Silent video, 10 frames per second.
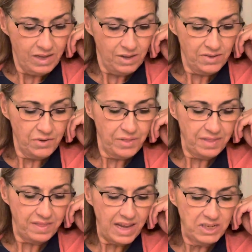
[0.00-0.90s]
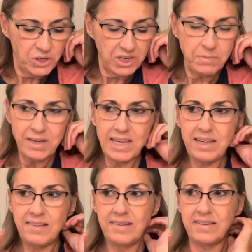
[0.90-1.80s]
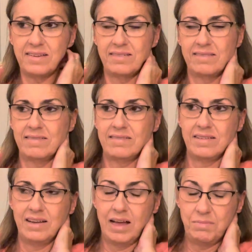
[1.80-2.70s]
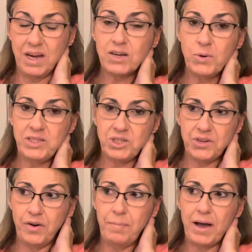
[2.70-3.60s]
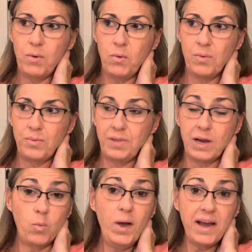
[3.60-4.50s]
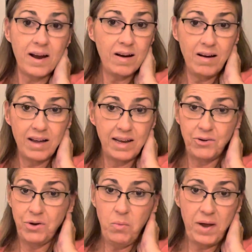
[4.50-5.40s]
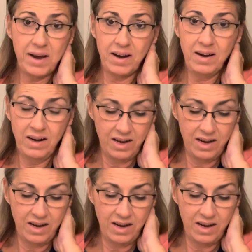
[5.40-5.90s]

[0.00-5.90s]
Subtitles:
So that they took him east. I'm not quite sure about like where, I don't know where,